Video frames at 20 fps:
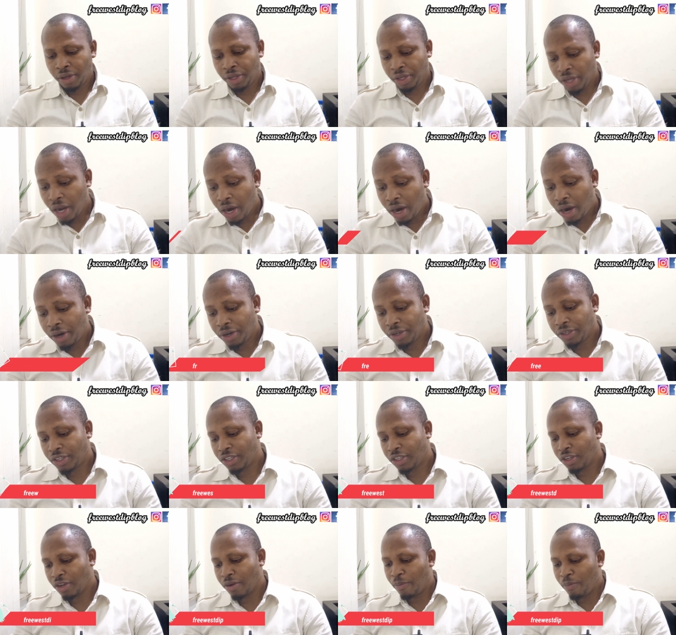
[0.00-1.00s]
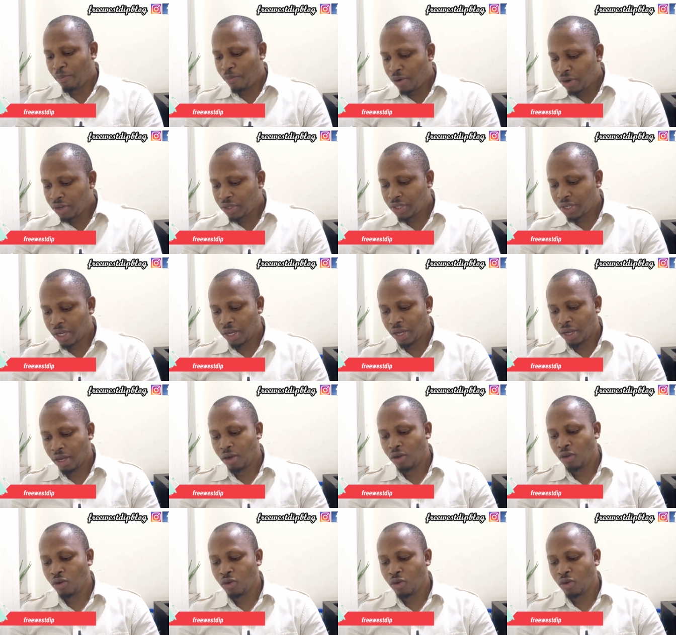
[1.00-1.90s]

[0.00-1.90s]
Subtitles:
Yes, Bose